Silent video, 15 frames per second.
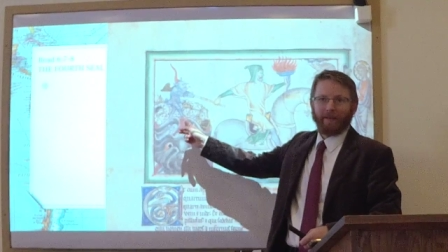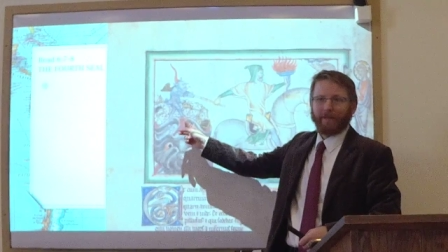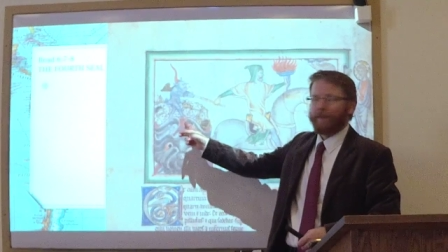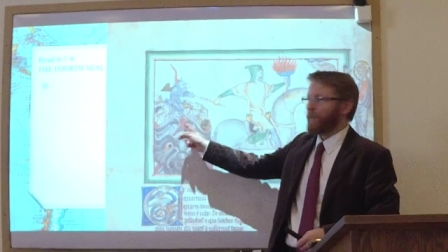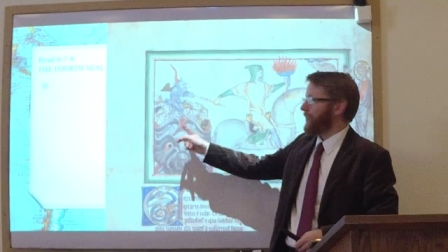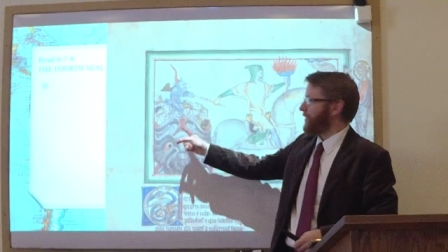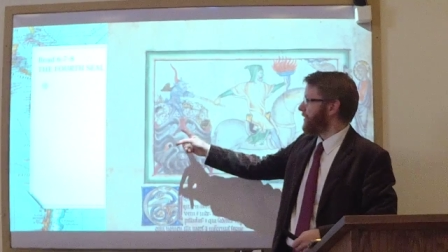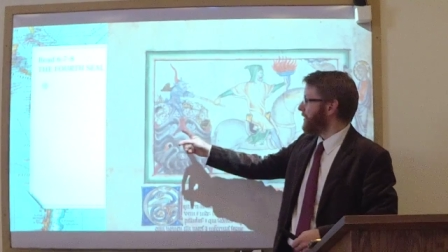
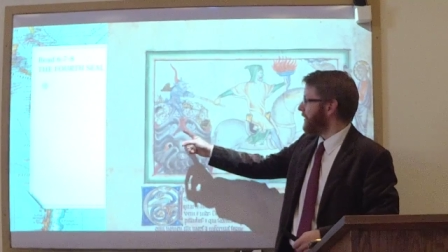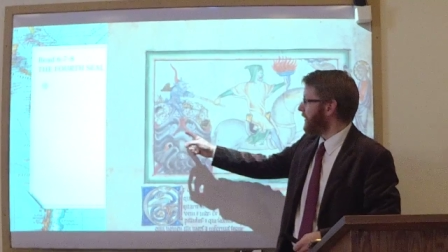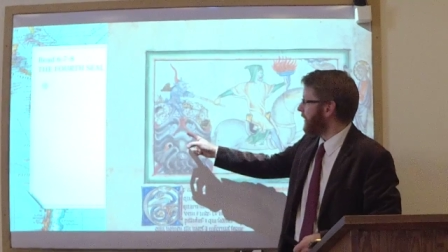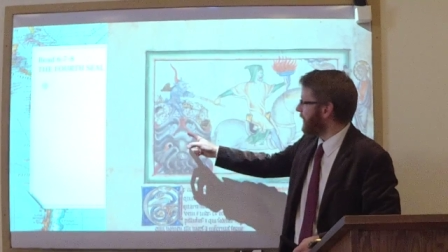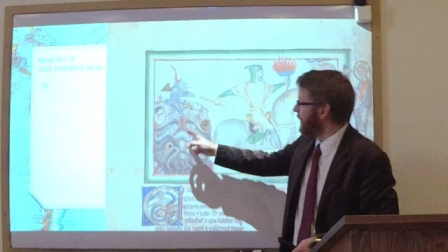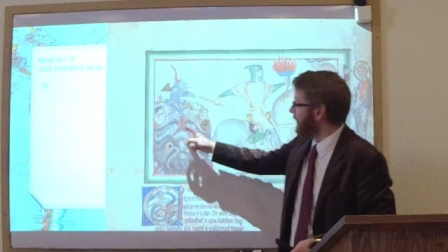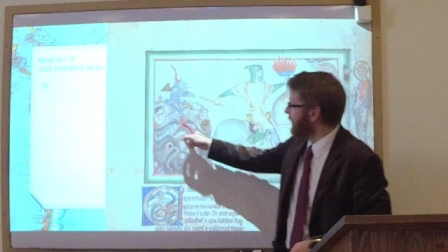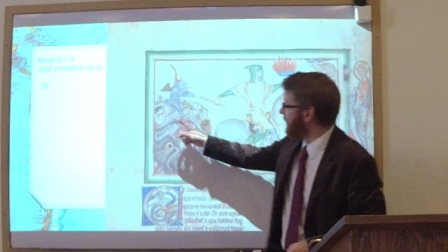There's
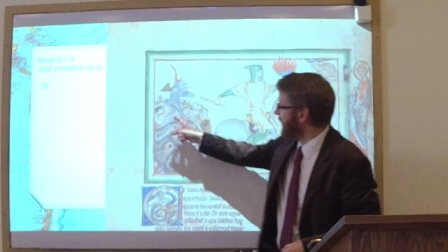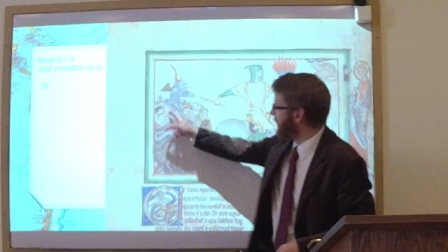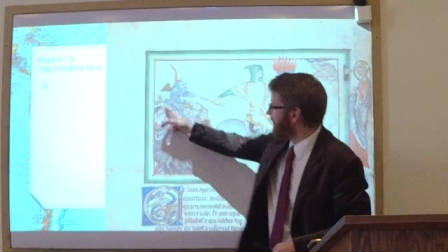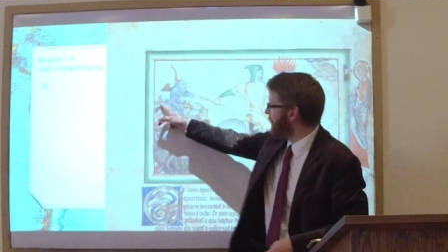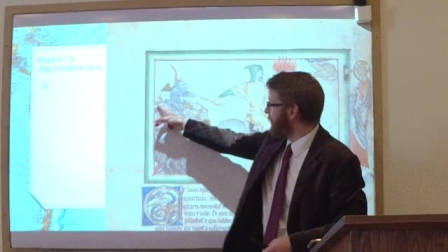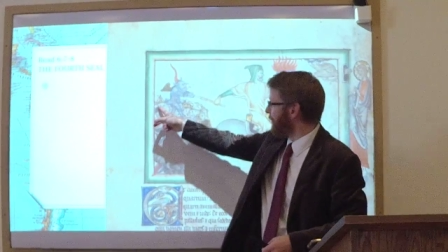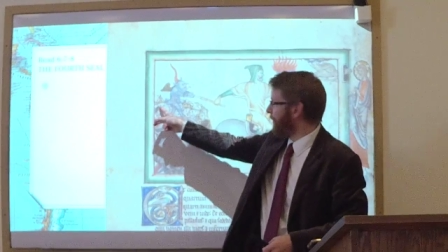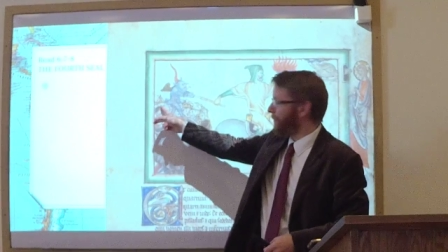uh, it's
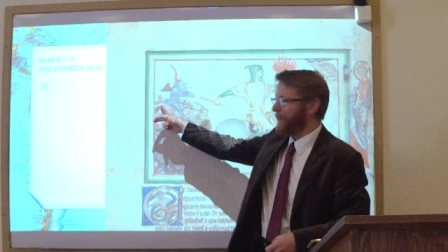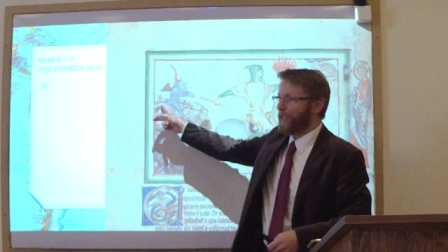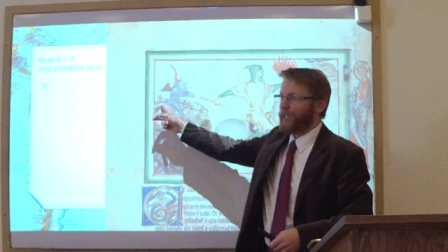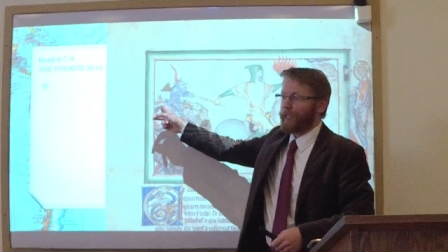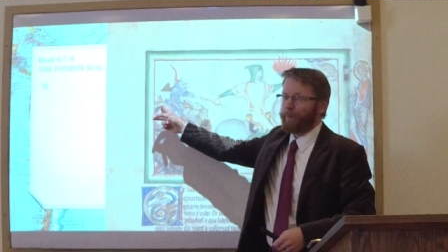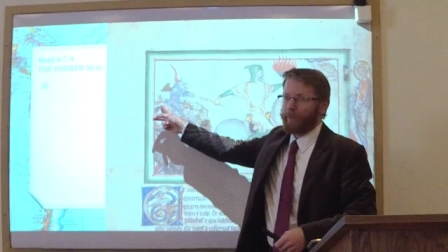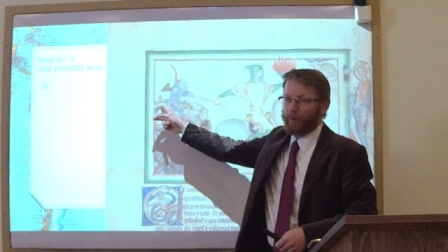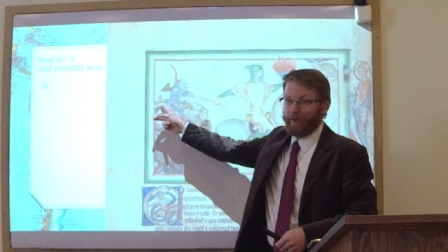either a
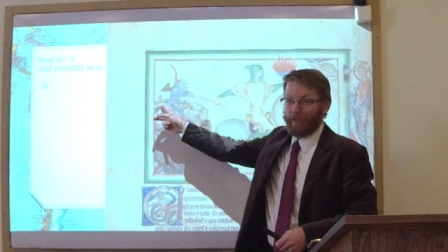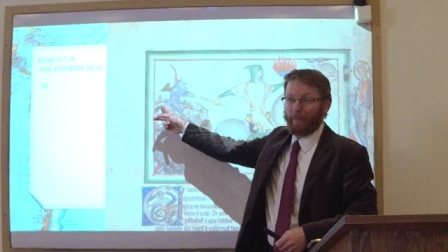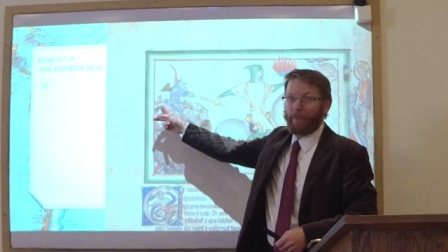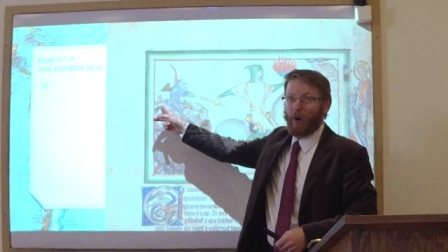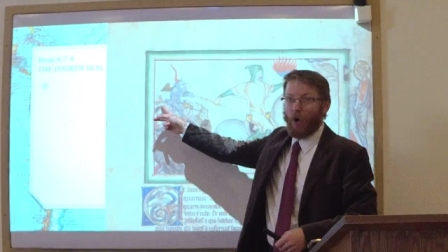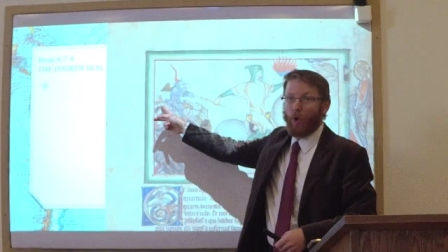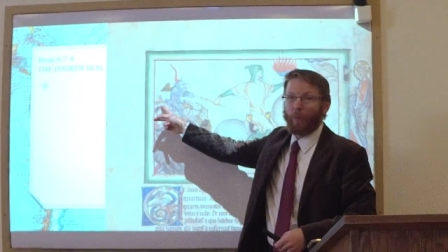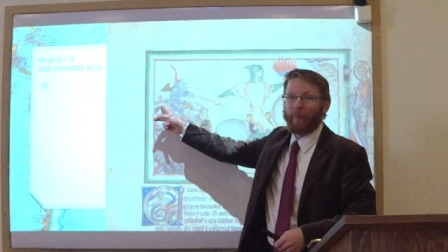bishop or the
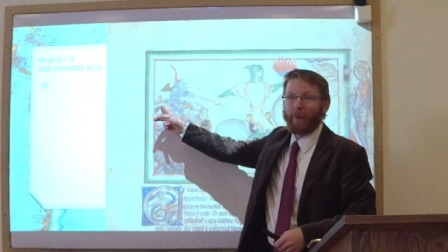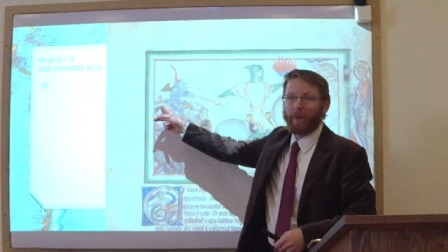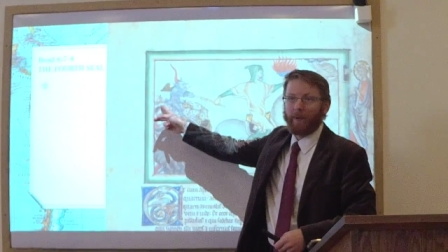pope